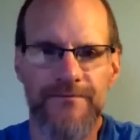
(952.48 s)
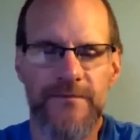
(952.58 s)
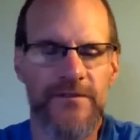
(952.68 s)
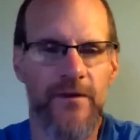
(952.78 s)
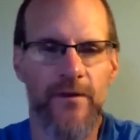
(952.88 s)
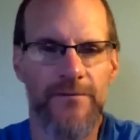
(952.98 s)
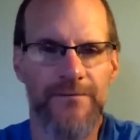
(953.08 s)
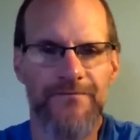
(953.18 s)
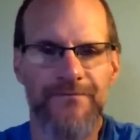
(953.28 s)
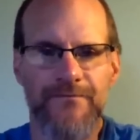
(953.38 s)
So
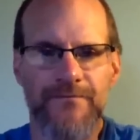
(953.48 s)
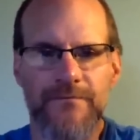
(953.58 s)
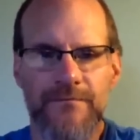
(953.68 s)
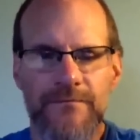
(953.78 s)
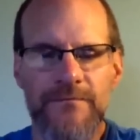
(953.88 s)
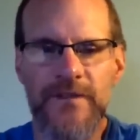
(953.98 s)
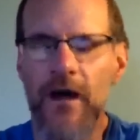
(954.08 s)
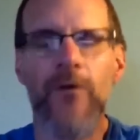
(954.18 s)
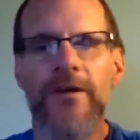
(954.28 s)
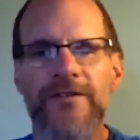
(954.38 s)
All right.
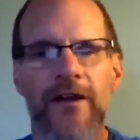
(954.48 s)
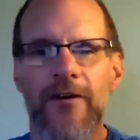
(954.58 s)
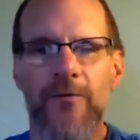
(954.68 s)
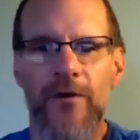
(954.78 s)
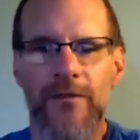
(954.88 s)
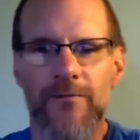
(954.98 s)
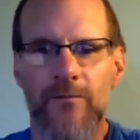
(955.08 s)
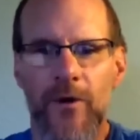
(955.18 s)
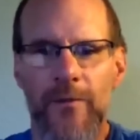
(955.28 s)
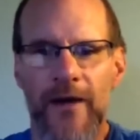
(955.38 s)
Always uh, carry more,
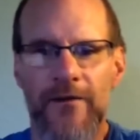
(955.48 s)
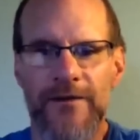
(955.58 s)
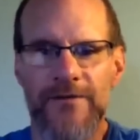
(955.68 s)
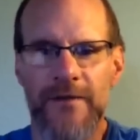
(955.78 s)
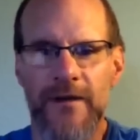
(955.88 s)
more, batteries.